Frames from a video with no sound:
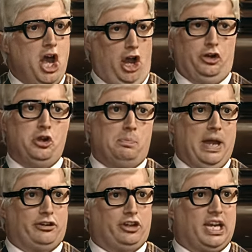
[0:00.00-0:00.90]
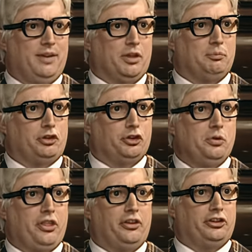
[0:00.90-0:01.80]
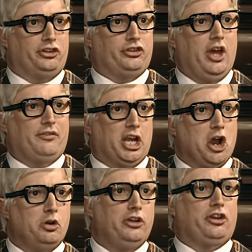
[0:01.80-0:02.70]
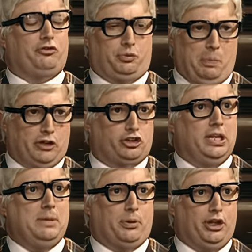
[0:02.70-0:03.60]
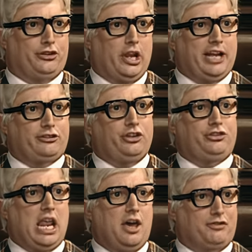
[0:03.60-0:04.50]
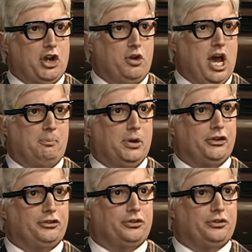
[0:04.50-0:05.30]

And who better to give them to than the deserving owners of specially pre-selected telephone numbers?